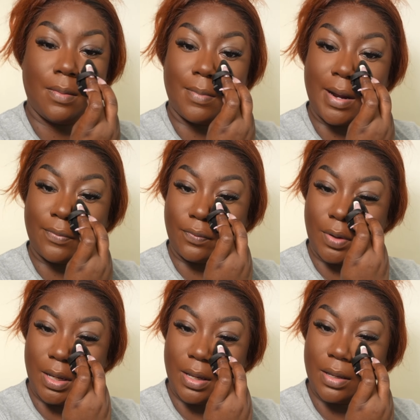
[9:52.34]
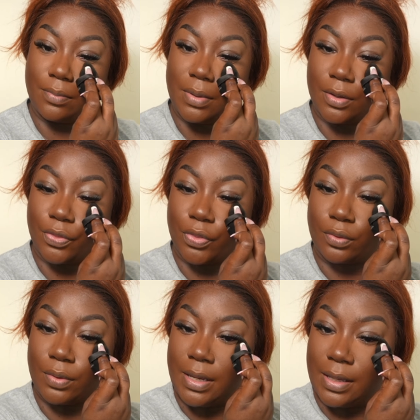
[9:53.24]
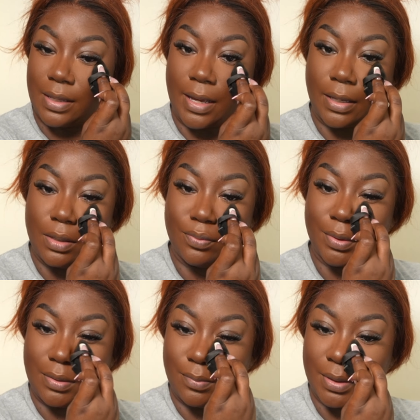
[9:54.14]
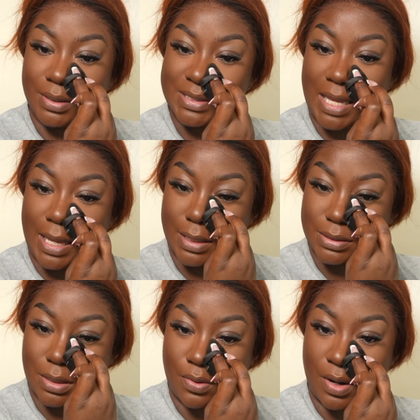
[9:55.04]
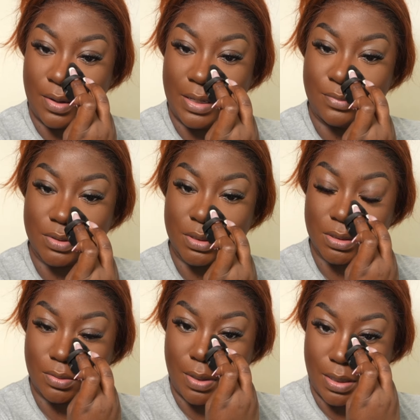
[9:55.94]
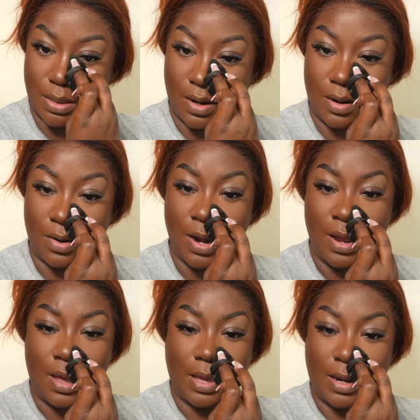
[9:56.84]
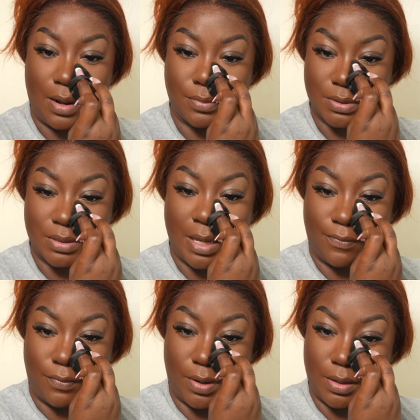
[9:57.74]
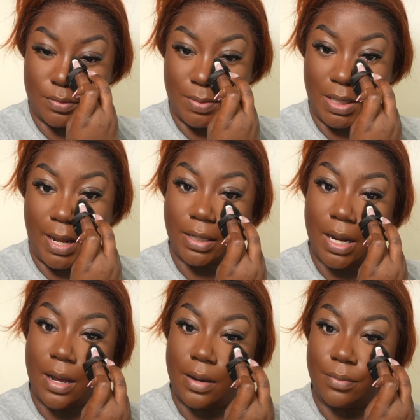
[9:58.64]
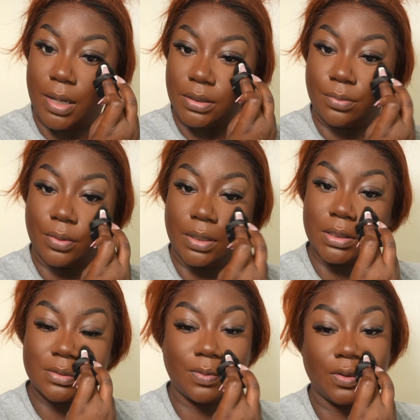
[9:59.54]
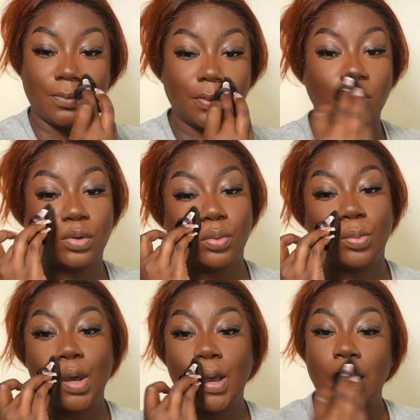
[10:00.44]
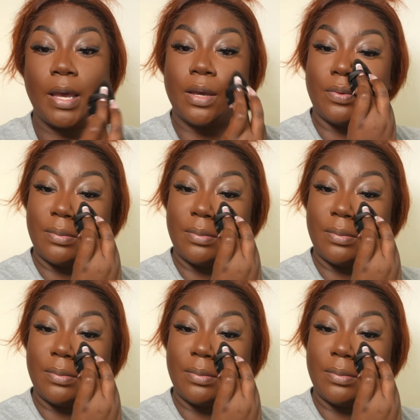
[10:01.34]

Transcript: my friend being threatened. Like he wouldn't even put his hands on her. He was just threatening her. And I was that friend and would be like, nah, I'm about to bring this pum pum and we